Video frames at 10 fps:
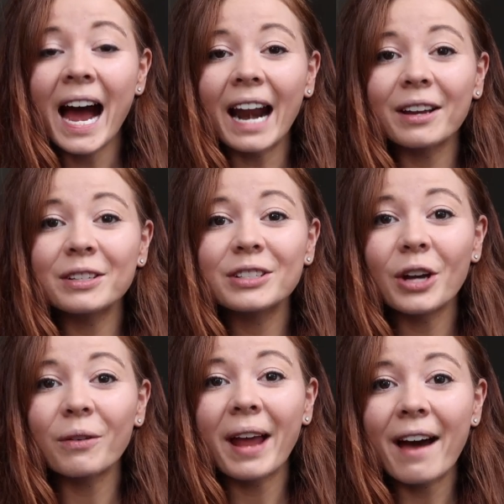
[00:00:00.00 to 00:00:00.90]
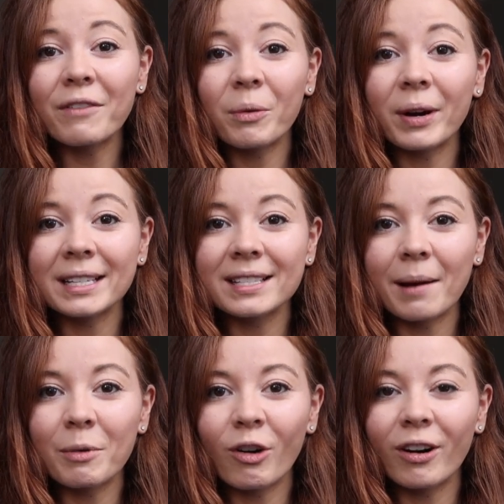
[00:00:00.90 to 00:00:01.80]
And I don't ever want it to
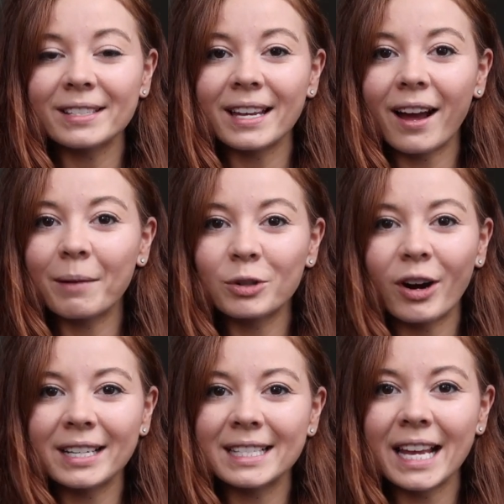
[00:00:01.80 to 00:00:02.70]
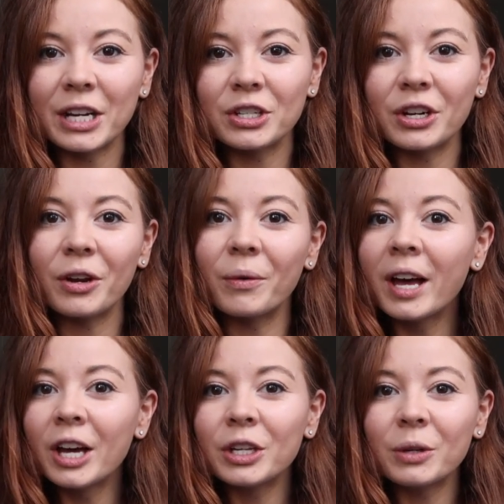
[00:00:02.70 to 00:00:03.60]
come across like I'm trying to say to you,
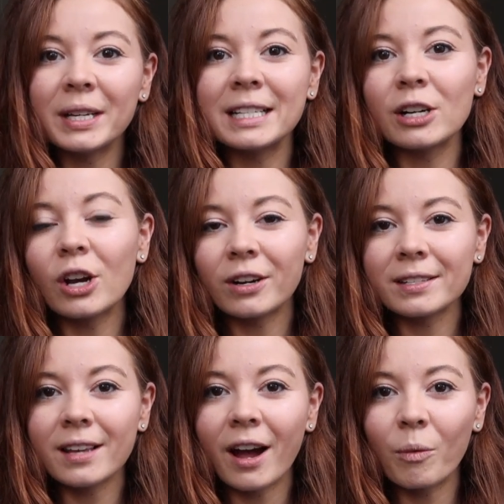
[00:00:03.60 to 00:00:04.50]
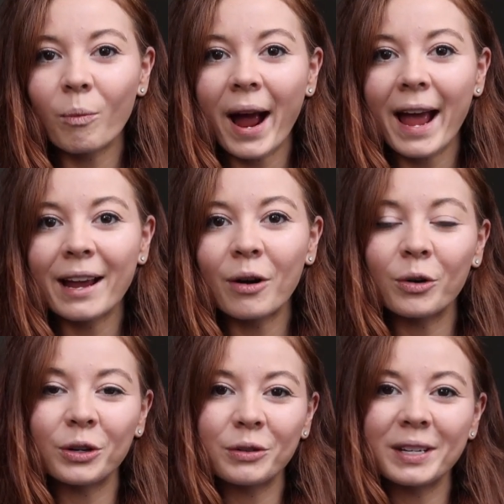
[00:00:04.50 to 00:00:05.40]
you need to look a certain way
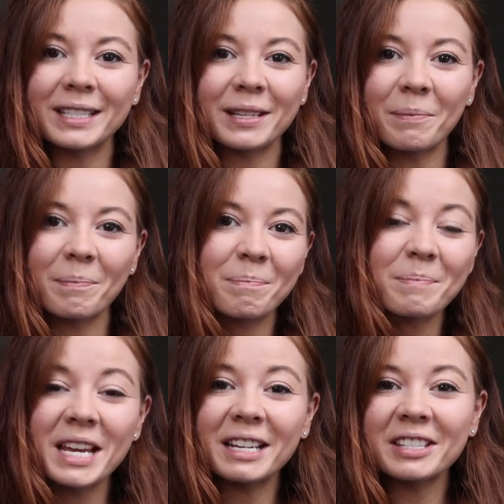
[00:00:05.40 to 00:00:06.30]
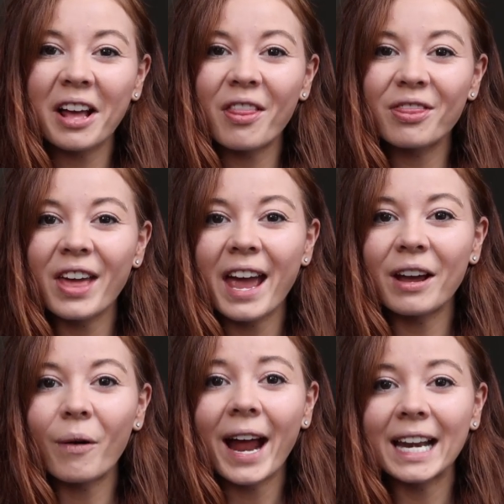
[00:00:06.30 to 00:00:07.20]
or you need to be a certain
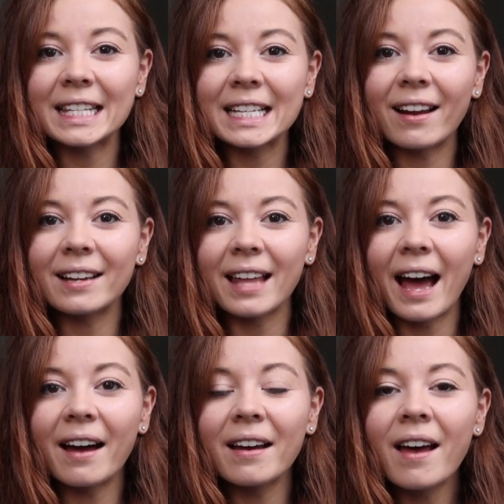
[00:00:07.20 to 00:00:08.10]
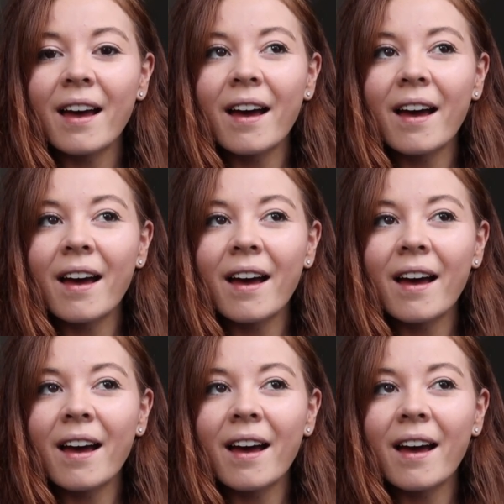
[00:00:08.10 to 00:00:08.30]
thing or anything like that.